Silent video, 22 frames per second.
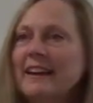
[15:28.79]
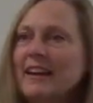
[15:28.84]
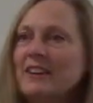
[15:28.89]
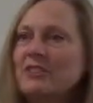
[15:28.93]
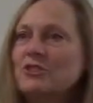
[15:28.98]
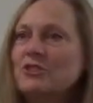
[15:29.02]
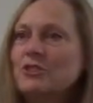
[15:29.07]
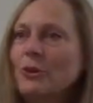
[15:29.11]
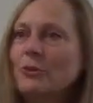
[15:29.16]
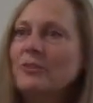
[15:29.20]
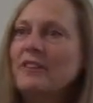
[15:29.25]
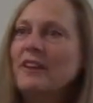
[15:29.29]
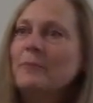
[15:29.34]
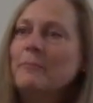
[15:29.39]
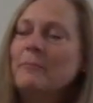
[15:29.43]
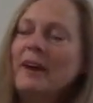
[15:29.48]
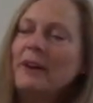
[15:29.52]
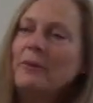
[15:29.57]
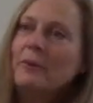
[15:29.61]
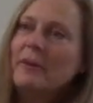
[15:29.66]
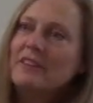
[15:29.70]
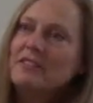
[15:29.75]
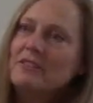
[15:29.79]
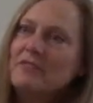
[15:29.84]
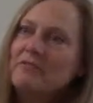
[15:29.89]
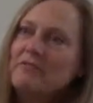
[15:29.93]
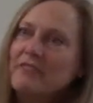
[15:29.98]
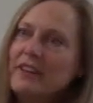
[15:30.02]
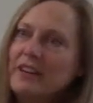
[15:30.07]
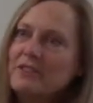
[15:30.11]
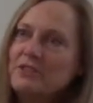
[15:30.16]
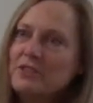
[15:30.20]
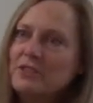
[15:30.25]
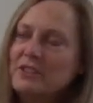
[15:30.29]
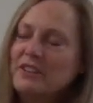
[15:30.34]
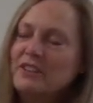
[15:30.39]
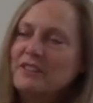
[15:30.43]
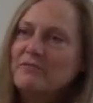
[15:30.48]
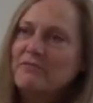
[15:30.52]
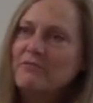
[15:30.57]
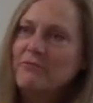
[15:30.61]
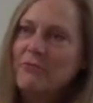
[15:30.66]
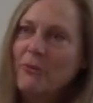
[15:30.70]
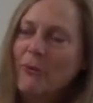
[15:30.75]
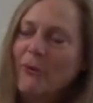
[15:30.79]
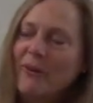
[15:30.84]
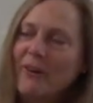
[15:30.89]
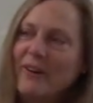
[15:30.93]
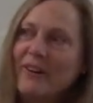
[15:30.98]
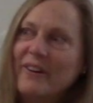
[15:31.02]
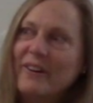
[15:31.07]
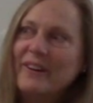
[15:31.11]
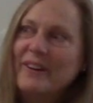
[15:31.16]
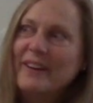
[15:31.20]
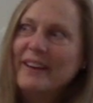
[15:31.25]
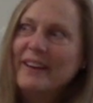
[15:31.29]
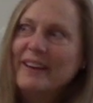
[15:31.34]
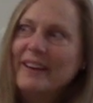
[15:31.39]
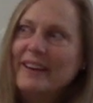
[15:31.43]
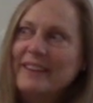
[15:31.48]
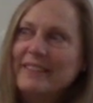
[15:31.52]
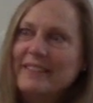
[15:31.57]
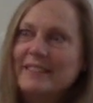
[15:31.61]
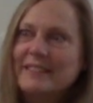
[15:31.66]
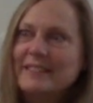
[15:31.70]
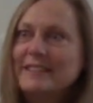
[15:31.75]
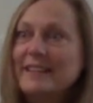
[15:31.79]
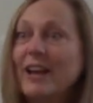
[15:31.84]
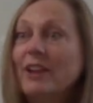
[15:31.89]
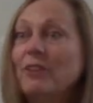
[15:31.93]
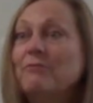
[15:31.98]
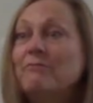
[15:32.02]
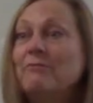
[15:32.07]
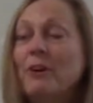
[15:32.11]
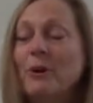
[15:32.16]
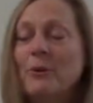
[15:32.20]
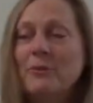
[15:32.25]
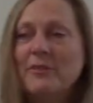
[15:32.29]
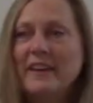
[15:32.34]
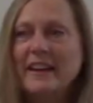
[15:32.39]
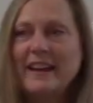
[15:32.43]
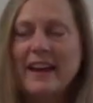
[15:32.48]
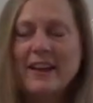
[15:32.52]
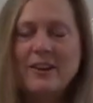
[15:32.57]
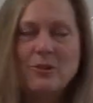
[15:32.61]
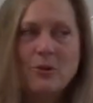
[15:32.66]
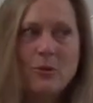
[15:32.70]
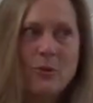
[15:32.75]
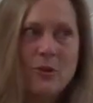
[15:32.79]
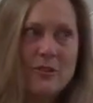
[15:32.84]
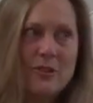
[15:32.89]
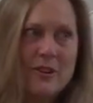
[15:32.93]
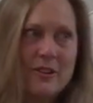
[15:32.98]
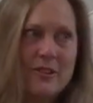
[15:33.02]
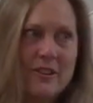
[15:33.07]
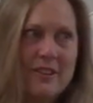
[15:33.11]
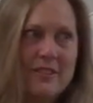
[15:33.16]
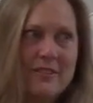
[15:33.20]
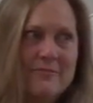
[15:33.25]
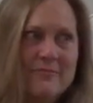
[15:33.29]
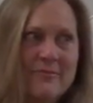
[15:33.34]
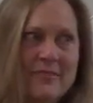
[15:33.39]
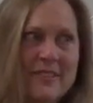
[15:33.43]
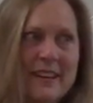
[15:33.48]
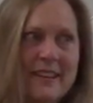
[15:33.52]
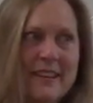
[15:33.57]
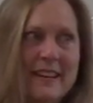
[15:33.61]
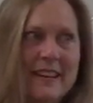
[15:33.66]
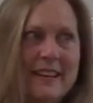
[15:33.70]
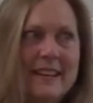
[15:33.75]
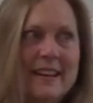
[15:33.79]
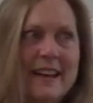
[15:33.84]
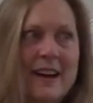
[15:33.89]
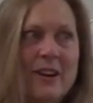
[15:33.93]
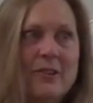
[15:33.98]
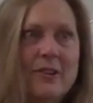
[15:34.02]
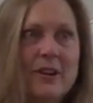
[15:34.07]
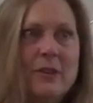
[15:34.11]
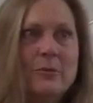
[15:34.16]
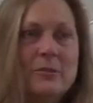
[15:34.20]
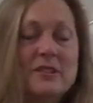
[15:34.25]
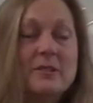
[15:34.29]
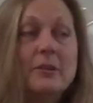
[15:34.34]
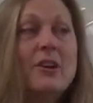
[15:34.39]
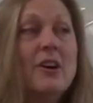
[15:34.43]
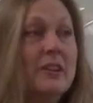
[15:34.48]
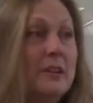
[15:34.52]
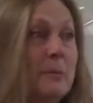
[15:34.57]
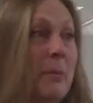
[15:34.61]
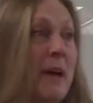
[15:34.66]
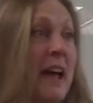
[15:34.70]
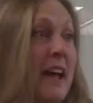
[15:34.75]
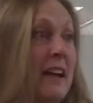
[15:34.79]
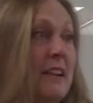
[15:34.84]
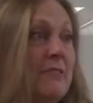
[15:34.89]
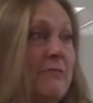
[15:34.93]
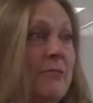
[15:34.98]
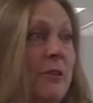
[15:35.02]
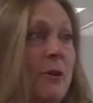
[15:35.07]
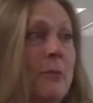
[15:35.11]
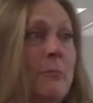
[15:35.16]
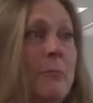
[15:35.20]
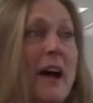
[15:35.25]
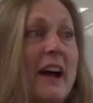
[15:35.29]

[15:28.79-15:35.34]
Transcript: I showed them my reservation for the cell phone that I had ordered. Now, it was called a Panda phone.